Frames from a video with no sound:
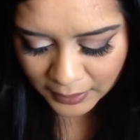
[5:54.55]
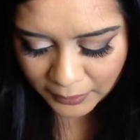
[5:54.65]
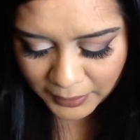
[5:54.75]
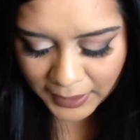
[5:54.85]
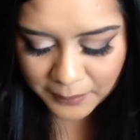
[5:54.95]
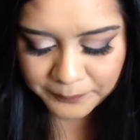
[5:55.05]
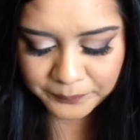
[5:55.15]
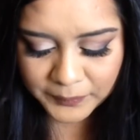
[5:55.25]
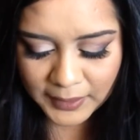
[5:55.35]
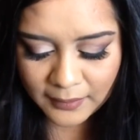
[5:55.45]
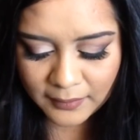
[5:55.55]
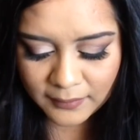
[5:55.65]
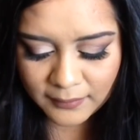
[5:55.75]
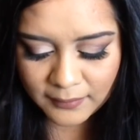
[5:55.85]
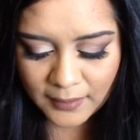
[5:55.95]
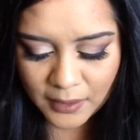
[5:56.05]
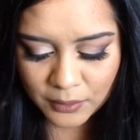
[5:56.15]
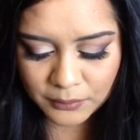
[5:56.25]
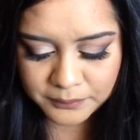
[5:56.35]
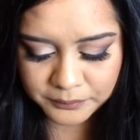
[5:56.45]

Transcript: Okay, so,